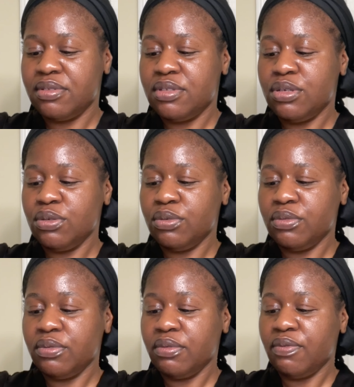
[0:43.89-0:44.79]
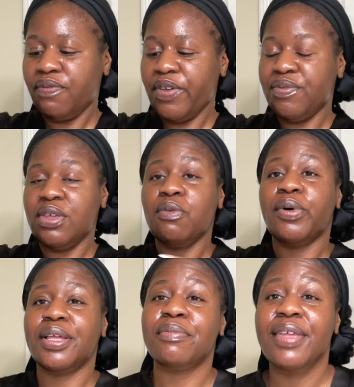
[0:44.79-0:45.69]

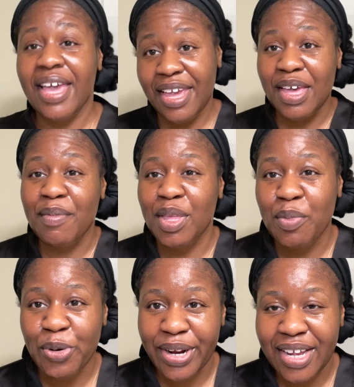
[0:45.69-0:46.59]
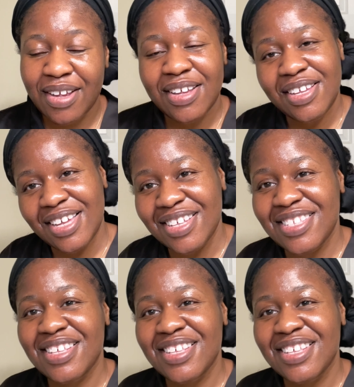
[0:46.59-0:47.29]
2:51 a.m. in the morning. Yes,